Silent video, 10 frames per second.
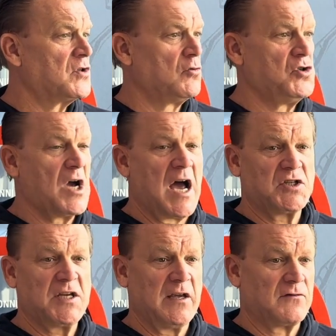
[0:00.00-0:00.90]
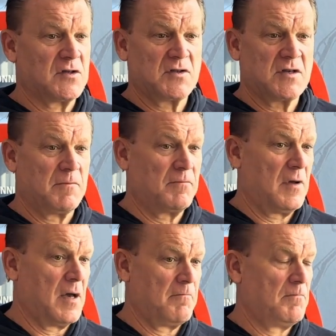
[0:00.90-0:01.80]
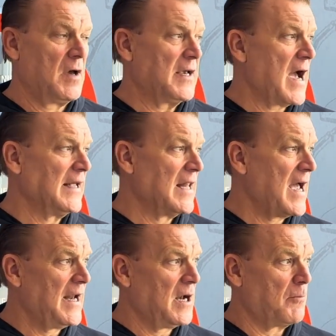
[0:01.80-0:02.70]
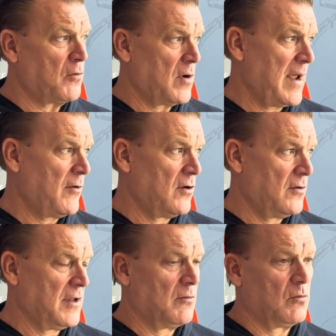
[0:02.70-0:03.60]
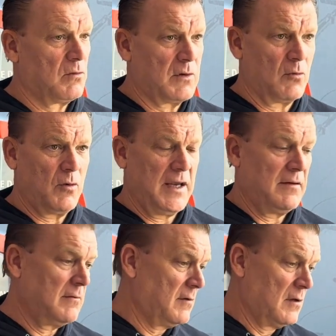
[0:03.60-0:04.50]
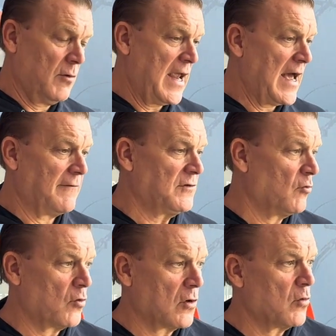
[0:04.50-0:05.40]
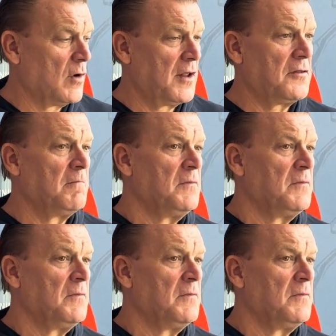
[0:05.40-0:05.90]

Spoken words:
So Josh gives us a guideline and a parameter that we have to work with.